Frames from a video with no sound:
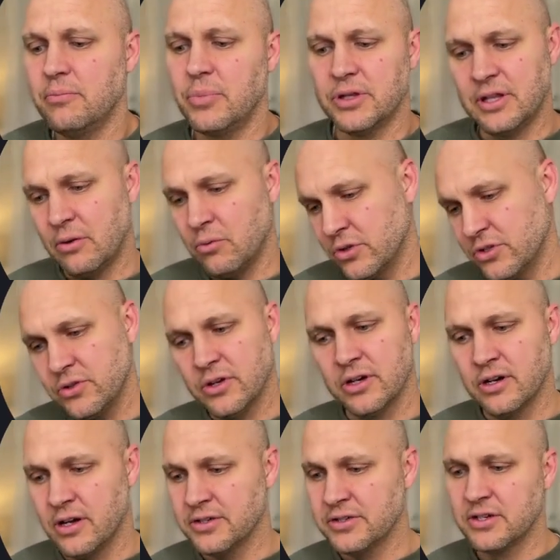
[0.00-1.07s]
But then once you get
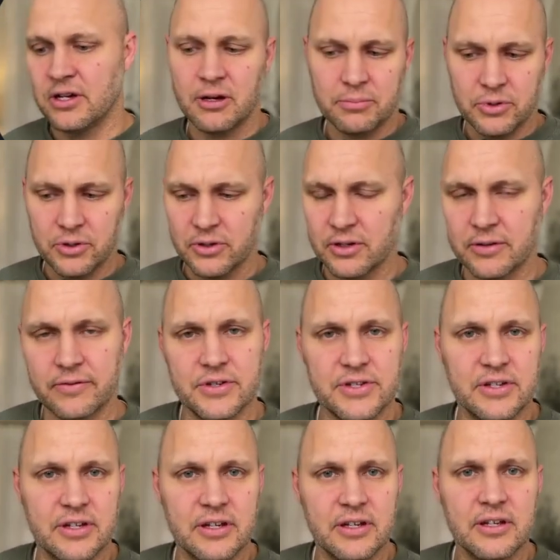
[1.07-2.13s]
it all set up, you can
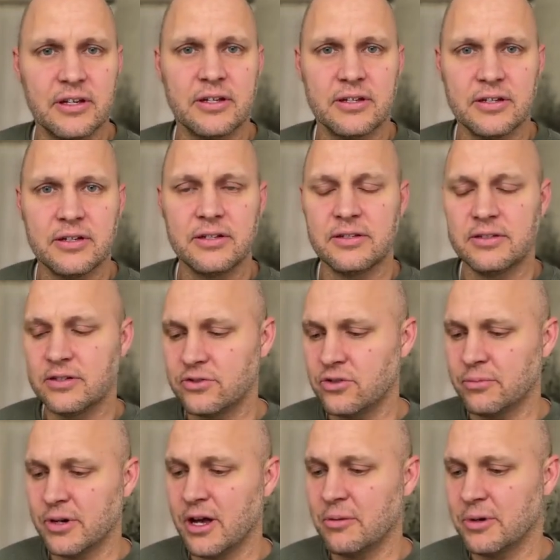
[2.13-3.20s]
obviously
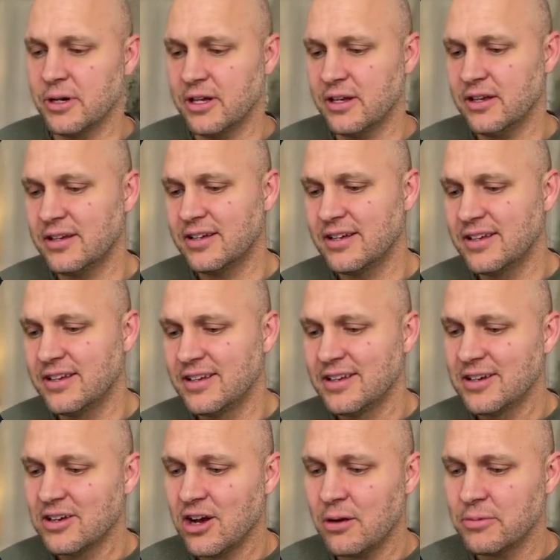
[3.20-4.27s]
determine how many
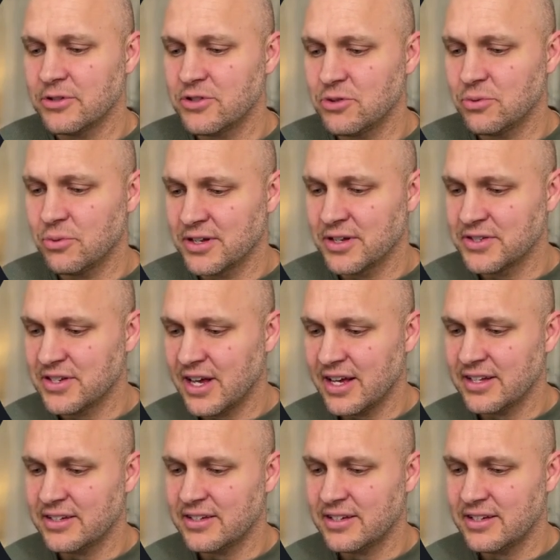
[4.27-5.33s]
comments you want to
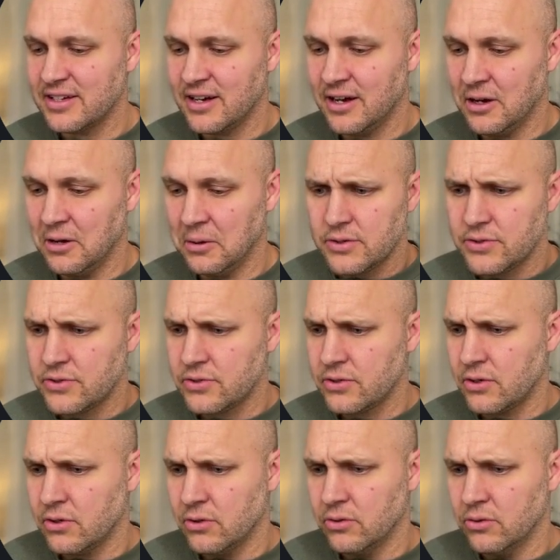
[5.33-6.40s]
set.
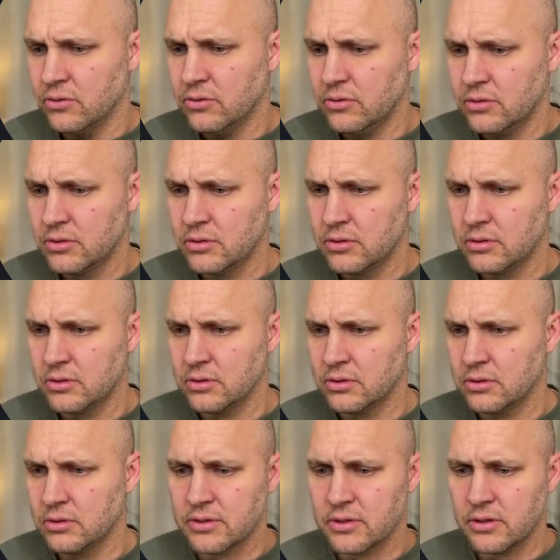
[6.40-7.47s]
So
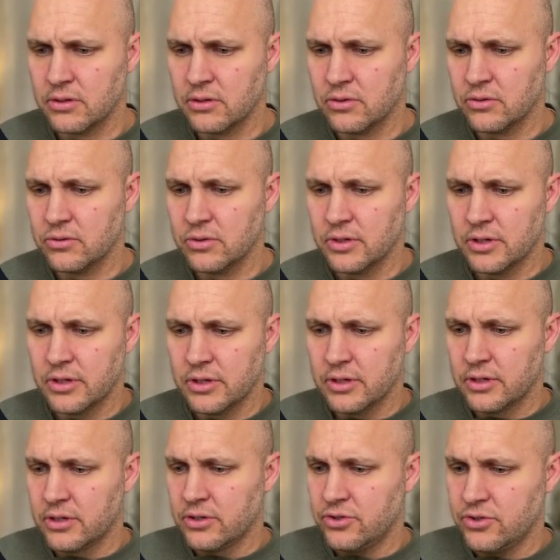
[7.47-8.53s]
let's go
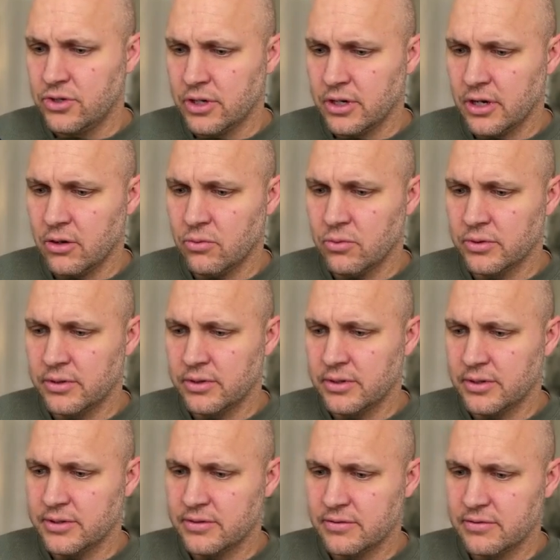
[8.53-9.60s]
check out what
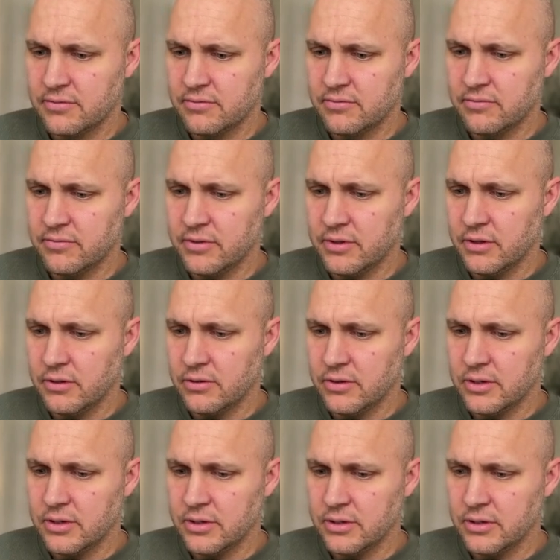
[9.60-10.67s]
this video
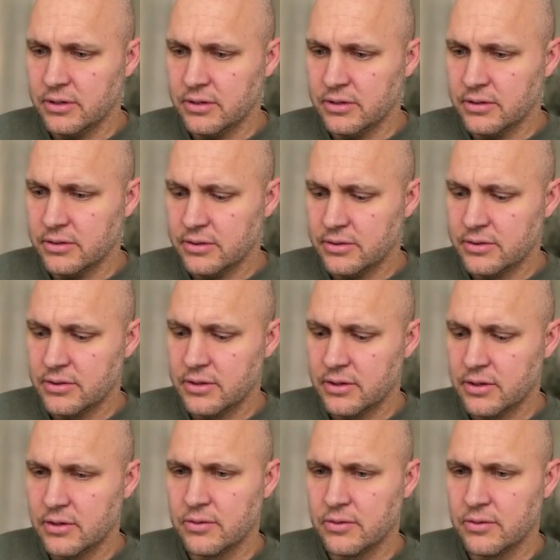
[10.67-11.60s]
is.